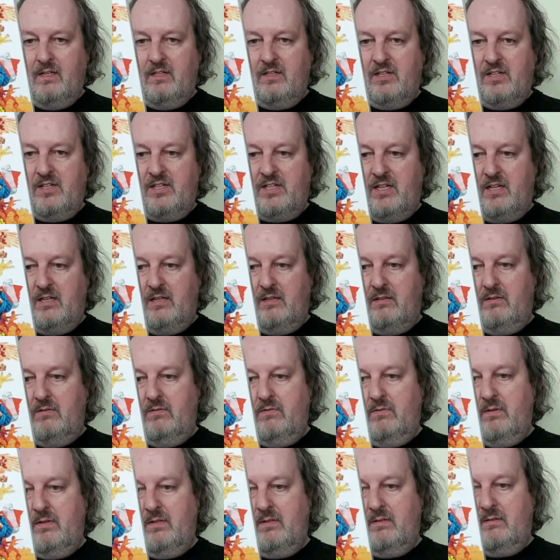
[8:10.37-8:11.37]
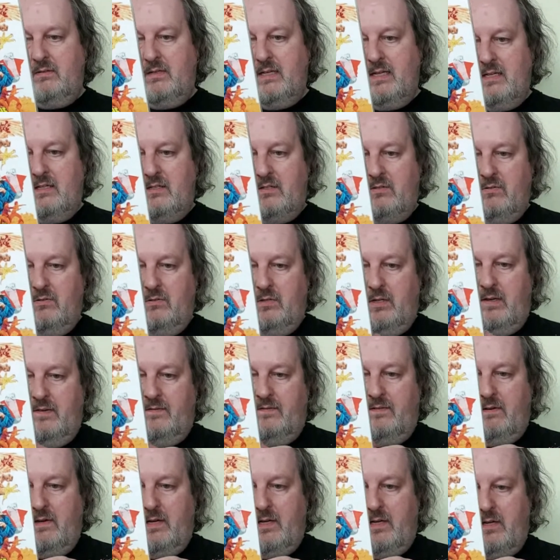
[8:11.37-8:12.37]
So that's all
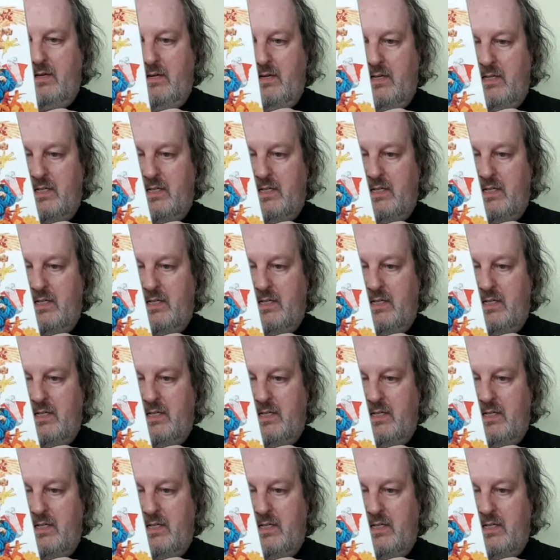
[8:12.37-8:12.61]
looking very good.